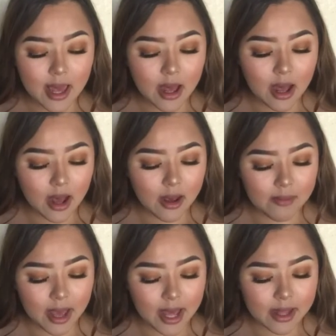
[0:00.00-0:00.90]

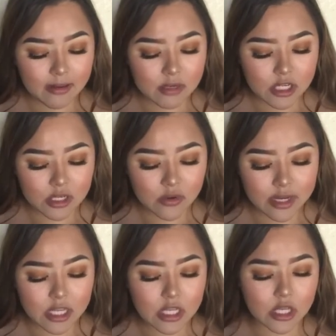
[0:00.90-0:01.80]
And I'm just
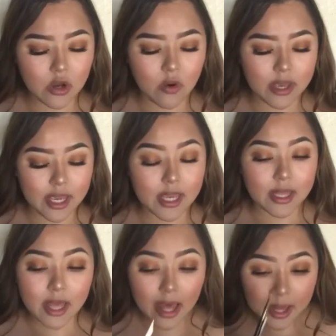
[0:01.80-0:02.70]
going to go
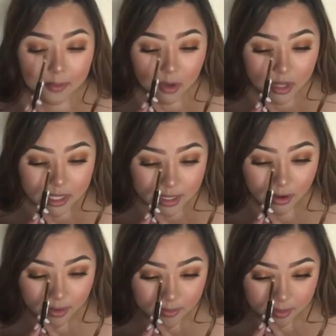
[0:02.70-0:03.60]
in, and I'm going to
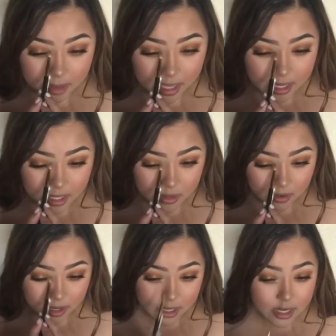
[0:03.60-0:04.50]
go in with my inner
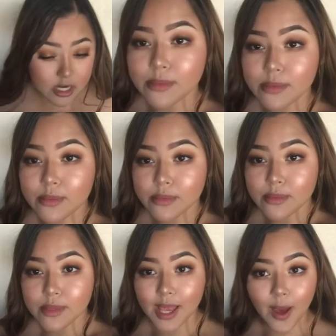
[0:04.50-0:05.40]
corner.
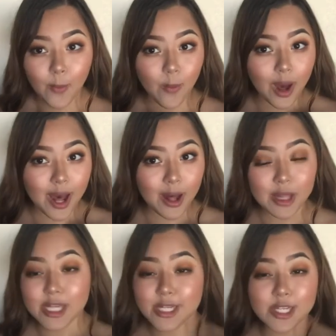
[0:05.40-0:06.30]
Wow,
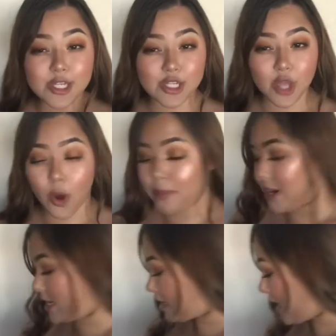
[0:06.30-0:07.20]
this is so pretty, you